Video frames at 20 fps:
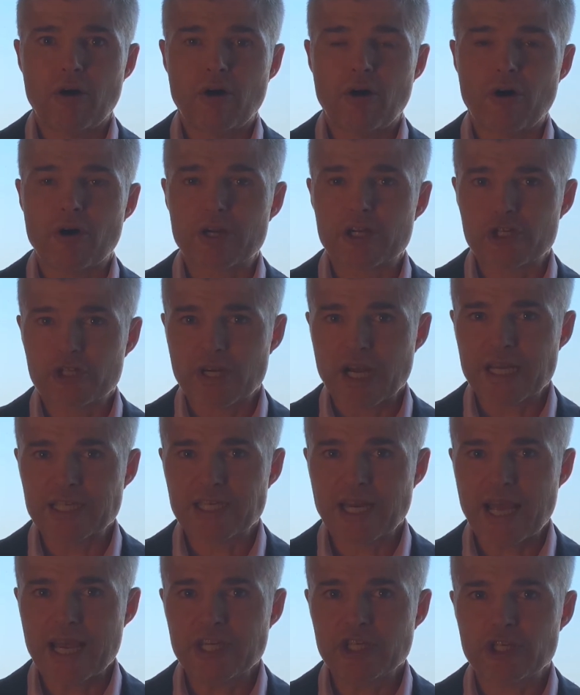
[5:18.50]
on a
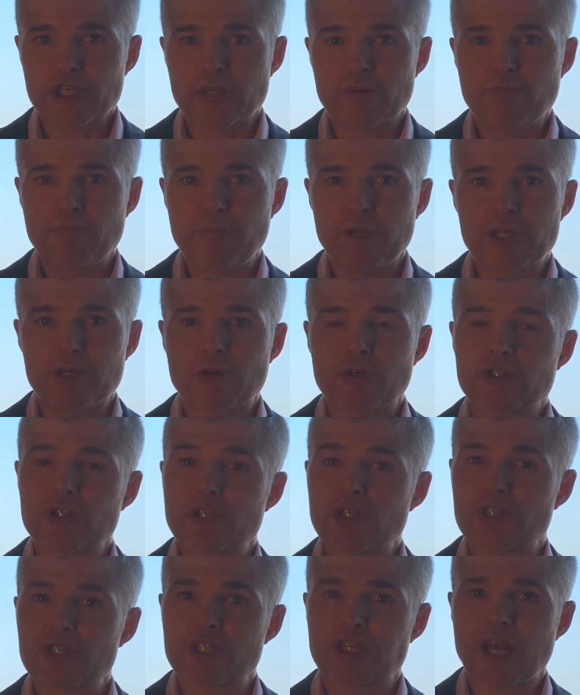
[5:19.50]
translation, because
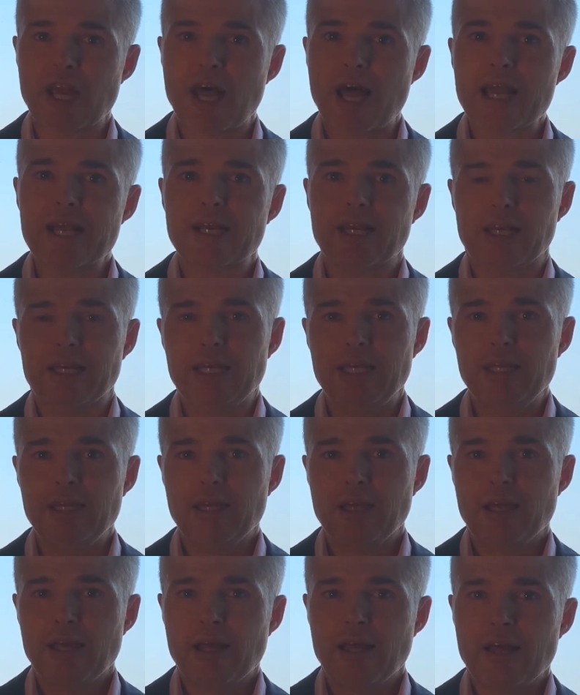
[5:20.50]
it's likely
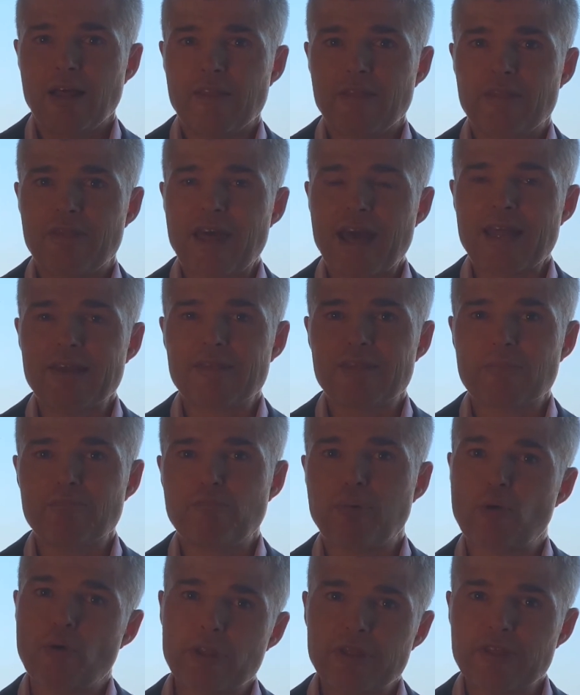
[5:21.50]
that the
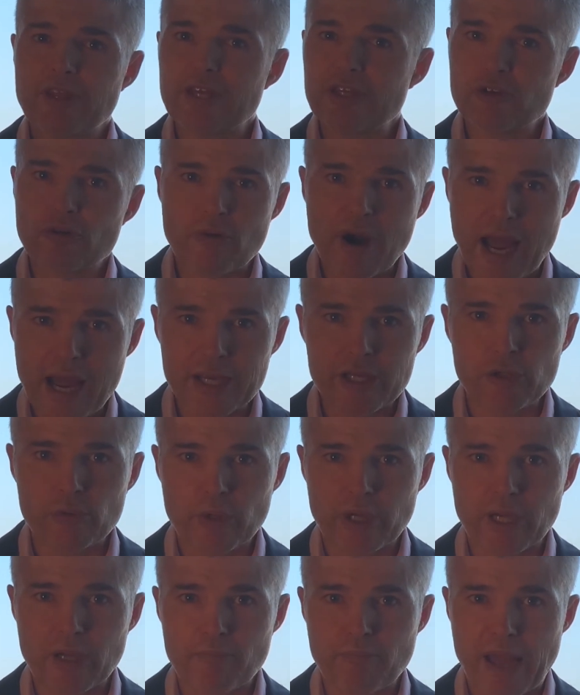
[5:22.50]
point that you're
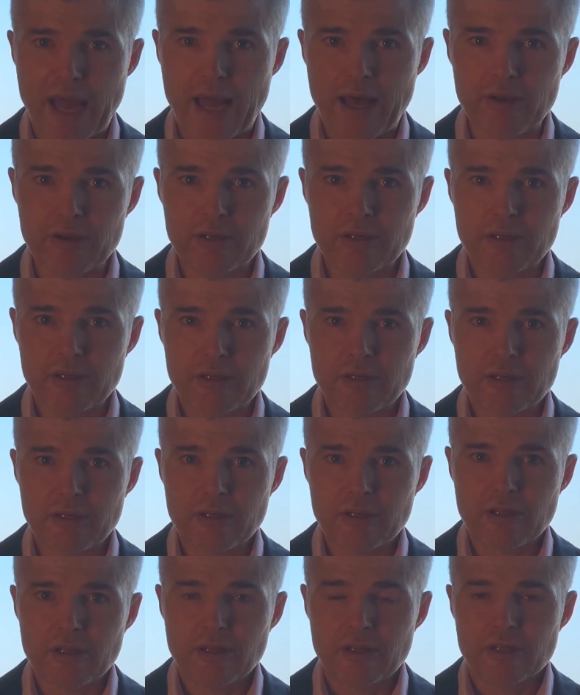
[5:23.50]
arguing about
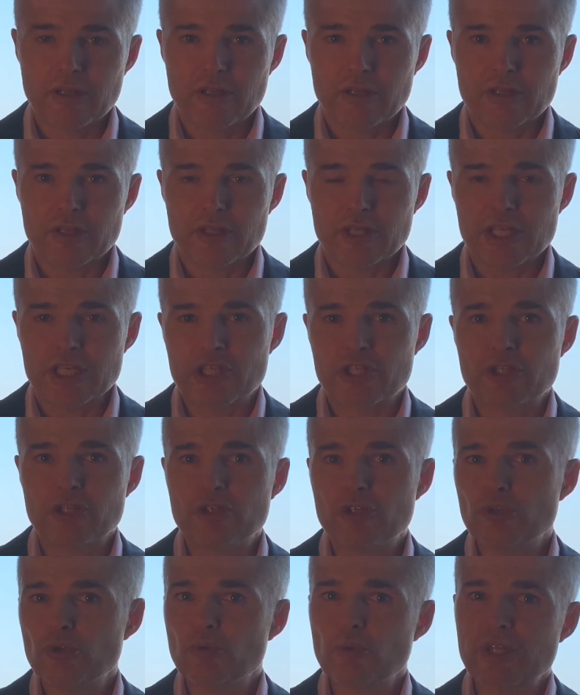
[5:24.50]
is to
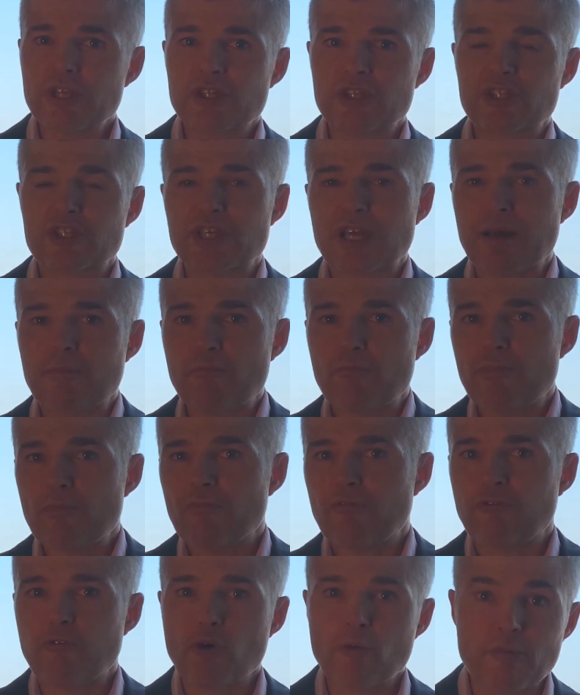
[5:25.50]
do with some
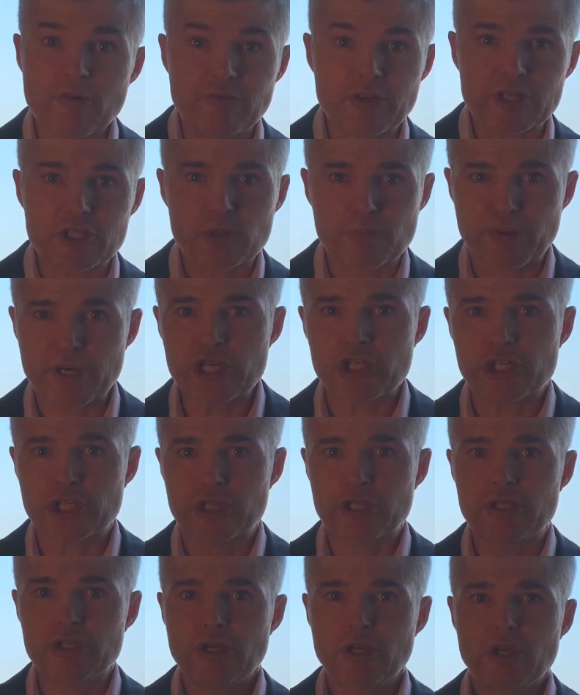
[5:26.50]
form of
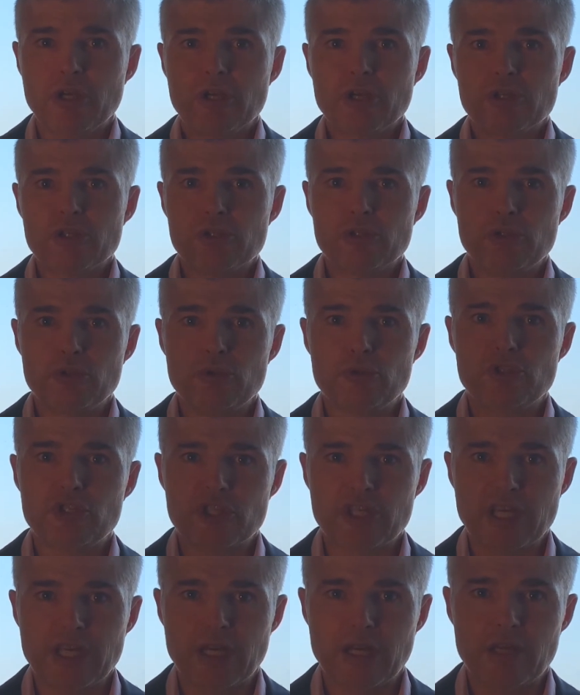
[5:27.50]
expression used
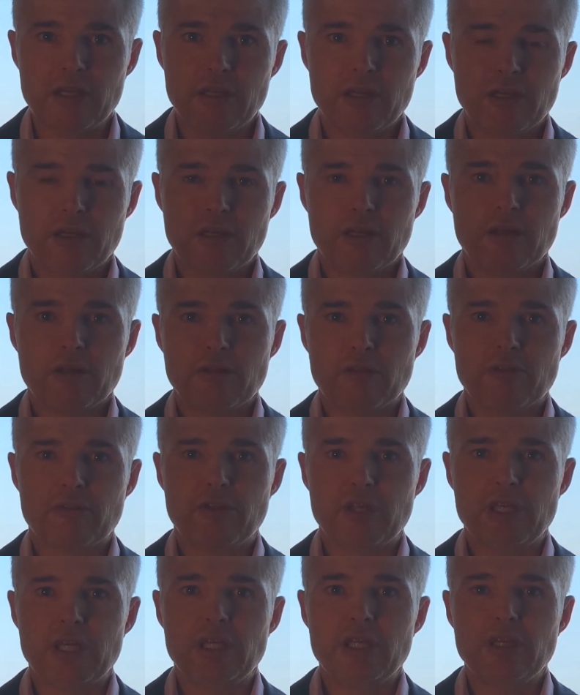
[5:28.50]
in
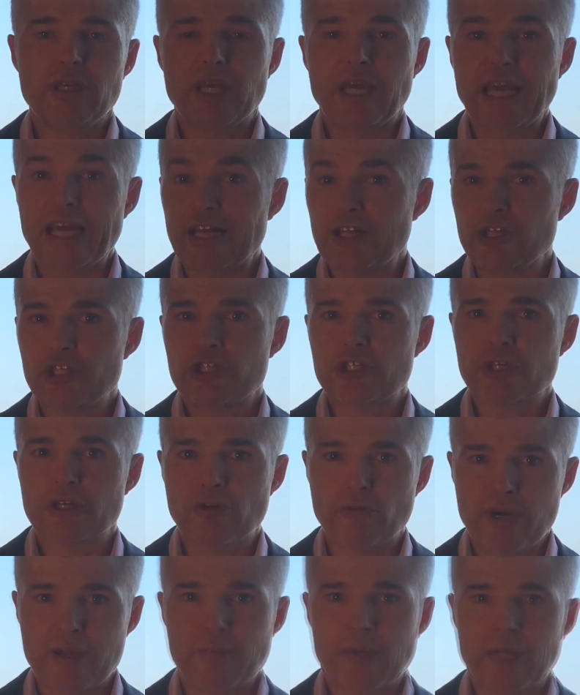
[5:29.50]
the English
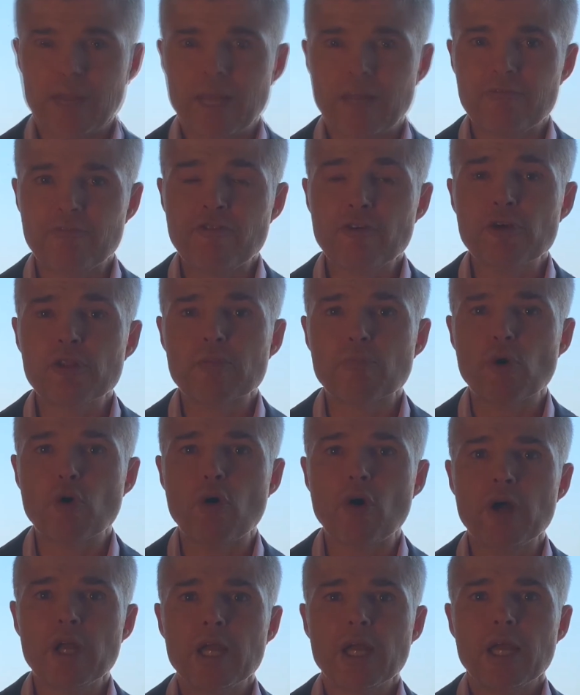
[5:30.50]
agreement. And
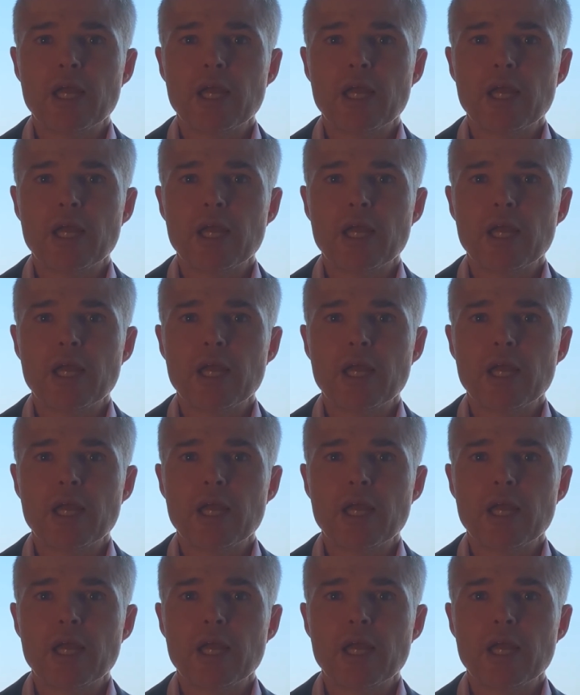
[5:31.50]
furthermore,